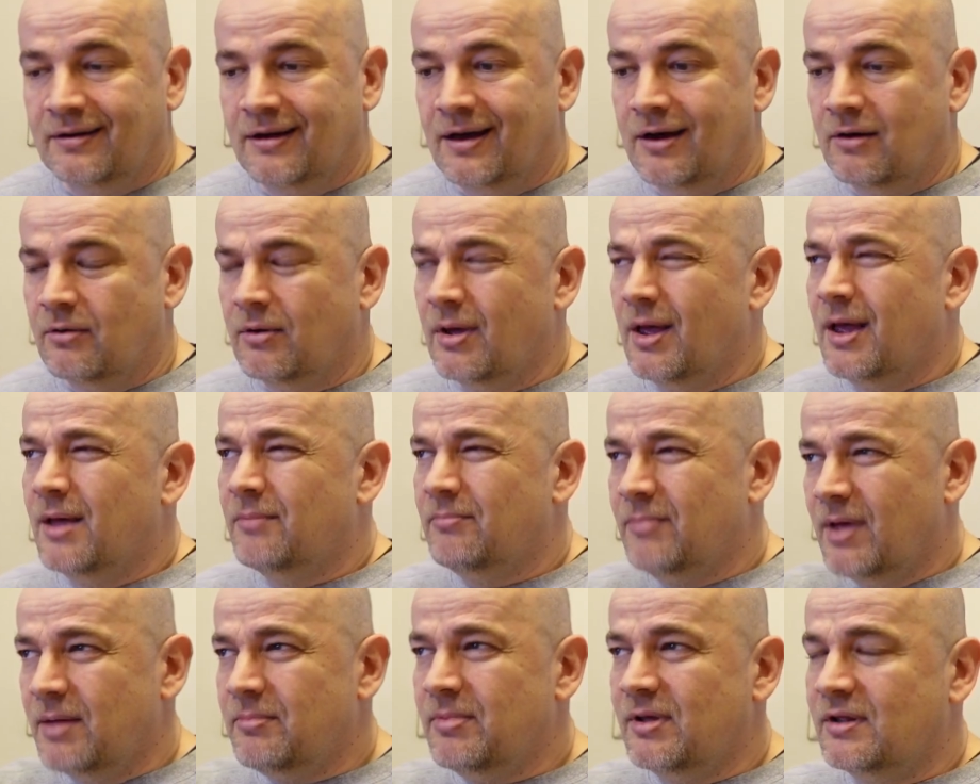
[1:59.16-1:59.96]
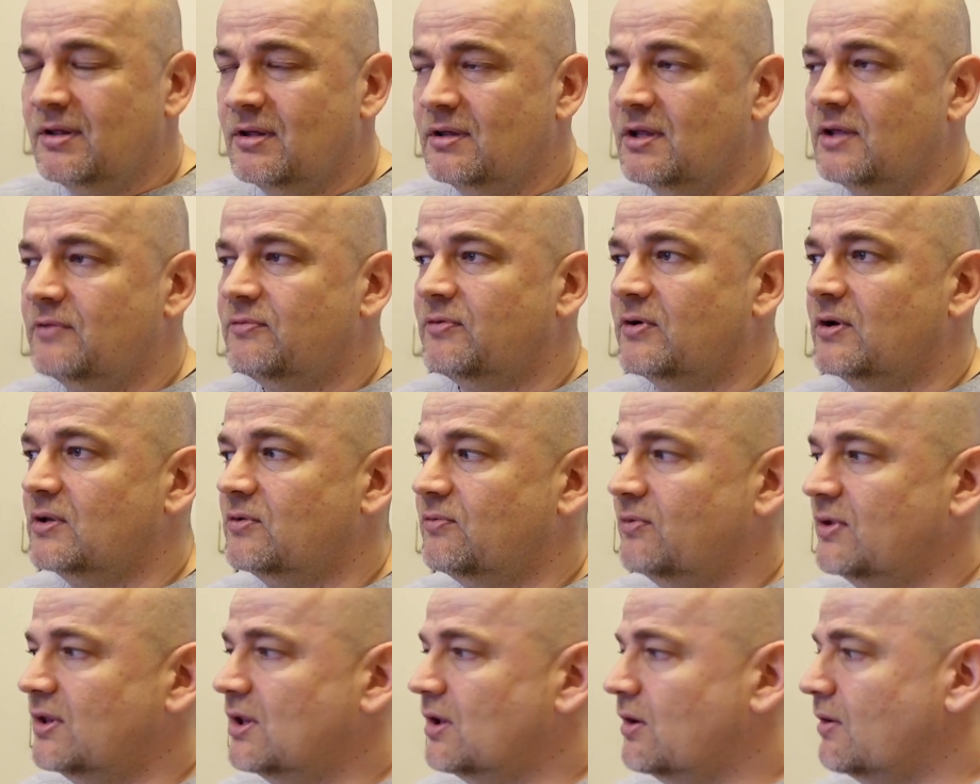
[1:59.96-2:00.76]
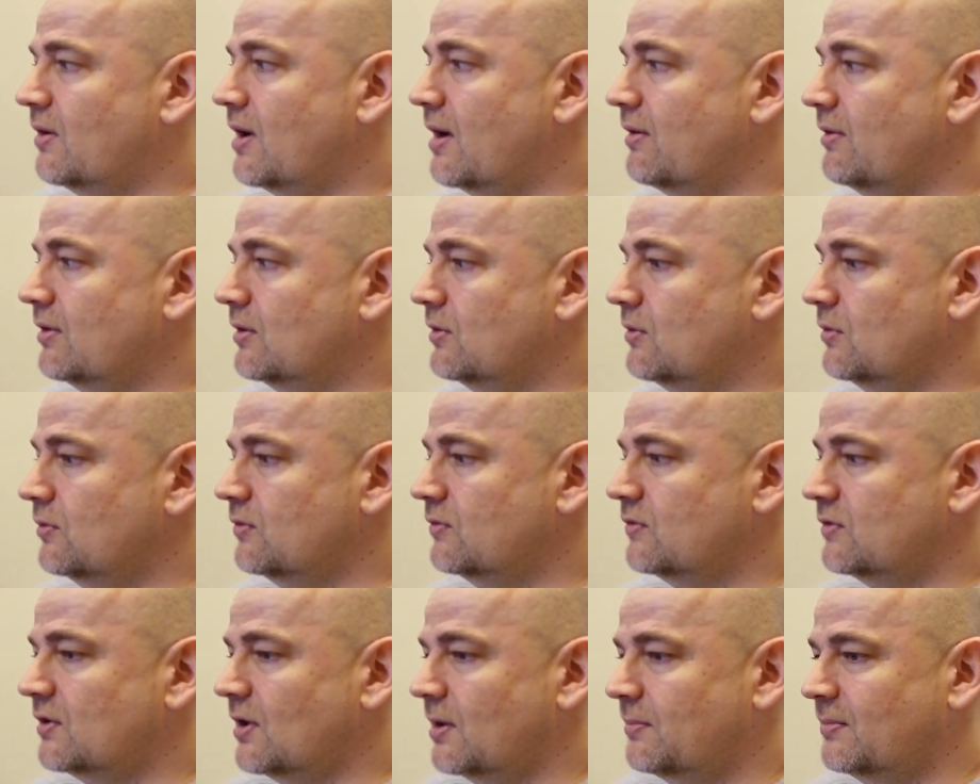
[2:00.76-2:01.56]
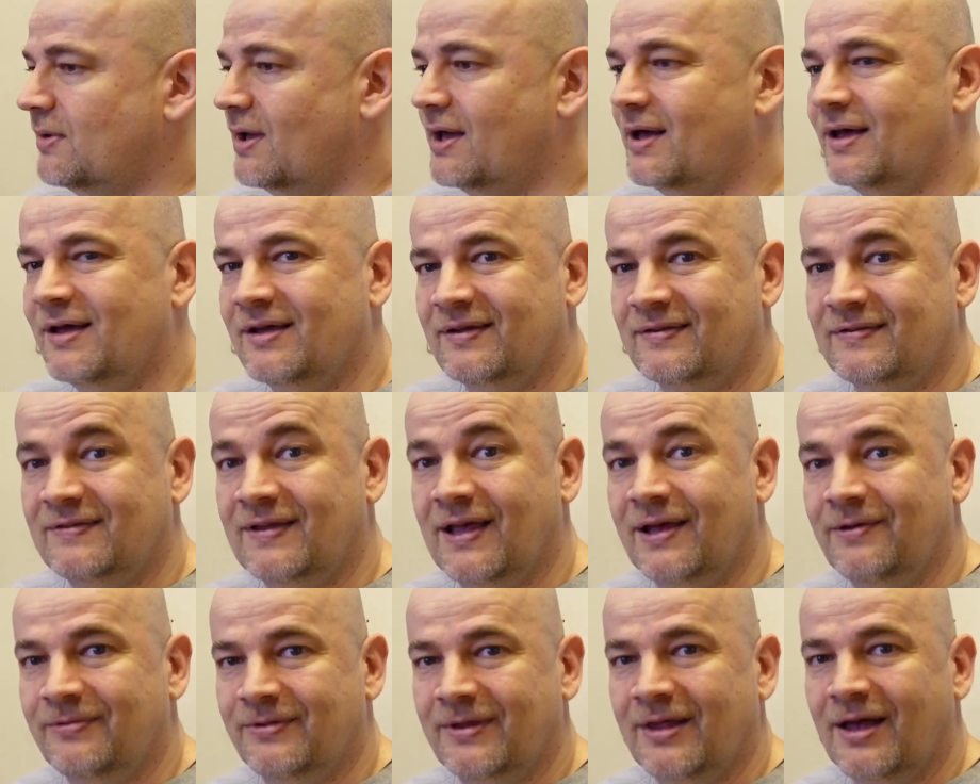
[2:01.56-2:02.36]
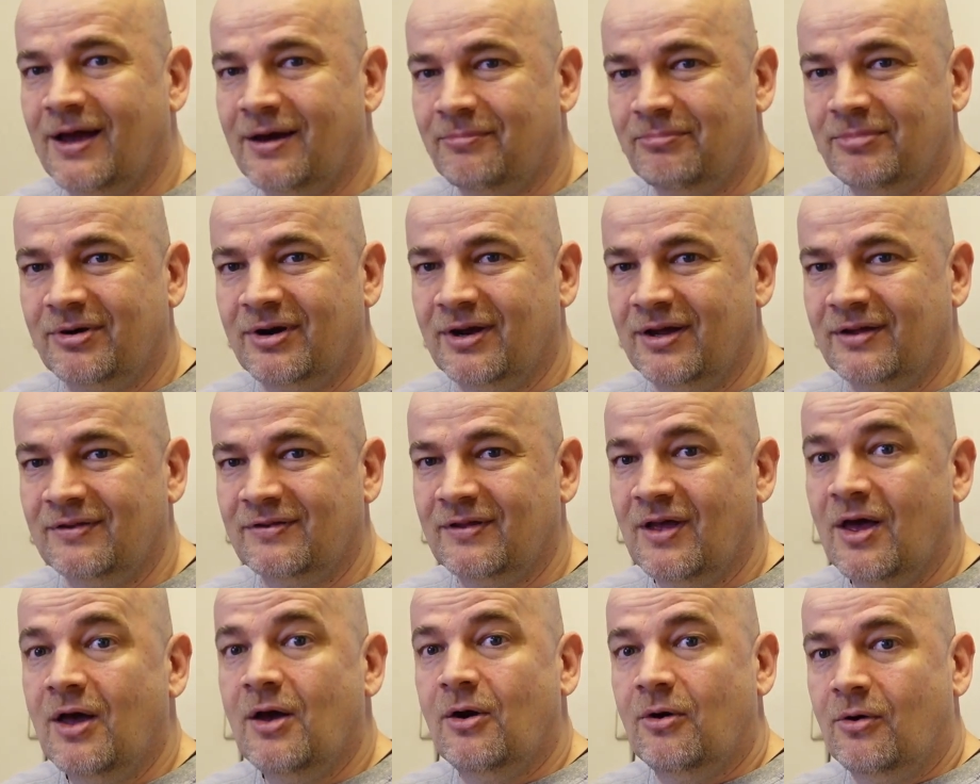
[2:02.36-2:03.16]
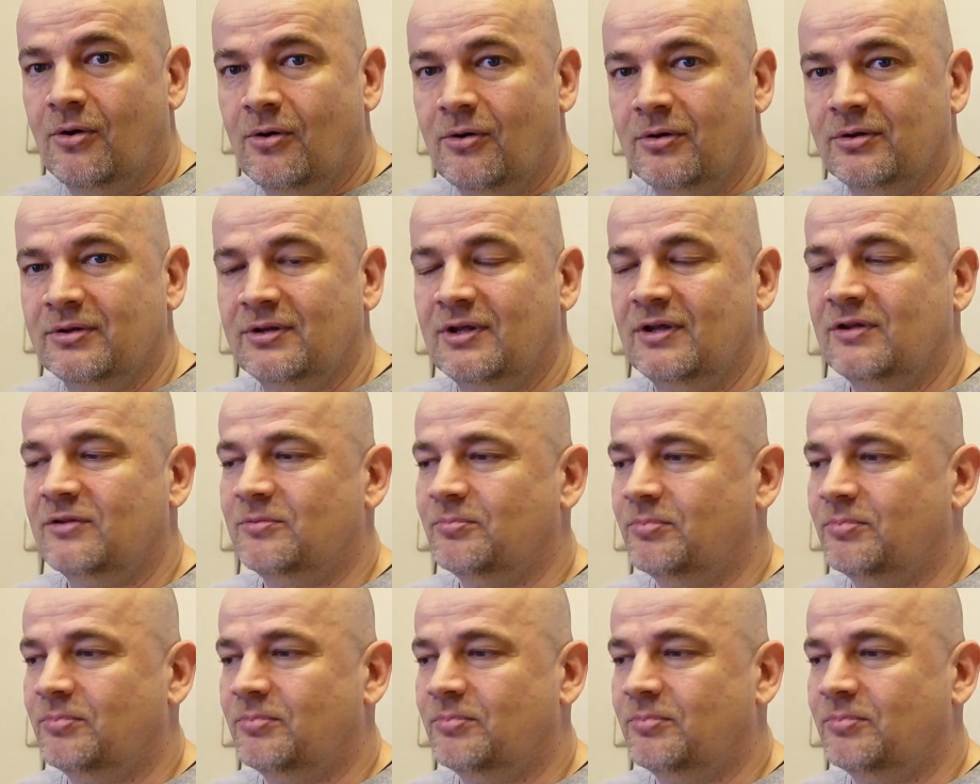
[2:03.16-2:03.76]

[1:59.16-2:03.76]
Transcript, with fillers: now. Maybe in a different video I will do some safety upgrades on this